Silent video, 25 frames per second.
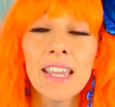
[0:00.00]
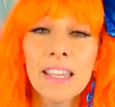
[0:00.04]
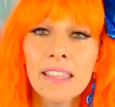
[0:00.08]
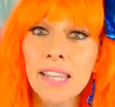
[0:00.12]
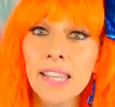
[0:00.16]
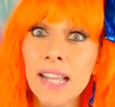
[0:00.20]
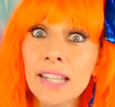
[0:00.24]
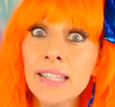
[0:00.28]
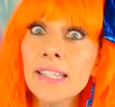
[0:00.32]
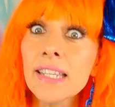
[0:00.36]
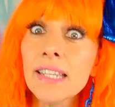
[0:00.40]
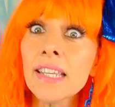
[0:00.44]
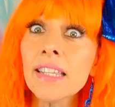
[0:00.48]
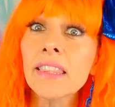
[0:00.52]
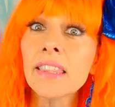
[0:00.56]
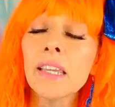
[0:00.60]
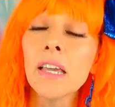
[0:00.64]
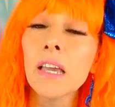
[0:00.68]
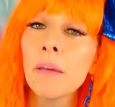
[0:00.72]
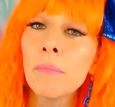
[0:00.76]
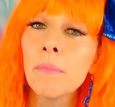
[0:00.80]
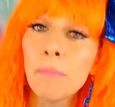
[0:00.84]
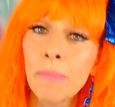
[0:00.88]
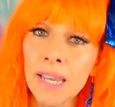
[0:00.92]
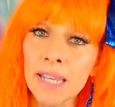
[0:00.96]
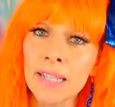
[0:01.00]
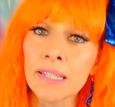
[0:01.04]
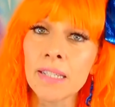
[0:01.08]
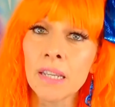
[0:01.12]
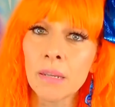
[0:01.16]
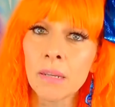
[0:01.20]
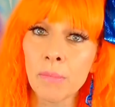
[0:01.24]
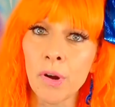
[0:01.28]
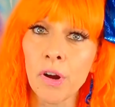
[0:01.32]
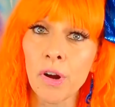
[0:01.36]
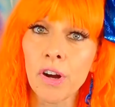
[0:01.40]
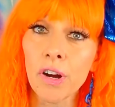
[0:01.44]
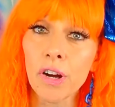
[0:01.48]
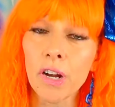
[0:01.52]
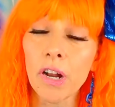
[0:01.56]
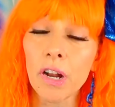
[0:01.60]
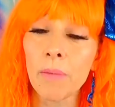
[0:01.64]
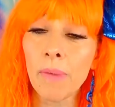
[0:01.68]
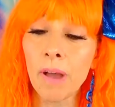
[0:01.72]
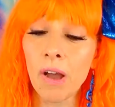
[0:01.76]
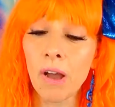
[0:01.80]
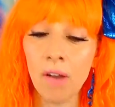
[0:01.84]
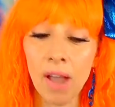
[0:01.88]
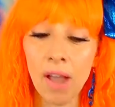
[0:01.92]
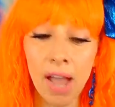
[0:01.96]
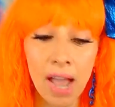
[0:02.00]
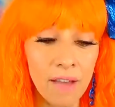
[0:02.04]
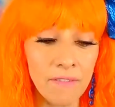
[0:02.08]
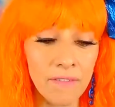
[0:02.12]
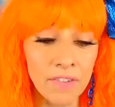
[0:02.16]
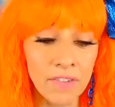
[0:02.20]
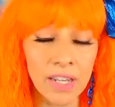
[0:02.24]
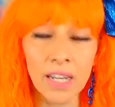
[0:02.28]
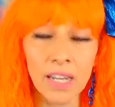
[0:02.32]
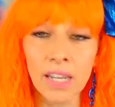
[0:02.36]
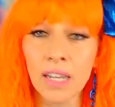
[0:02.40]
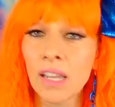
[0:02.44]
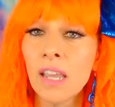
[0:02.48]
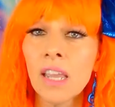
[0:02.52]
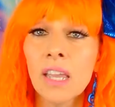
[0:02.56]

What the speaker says: That's like the amazing part about having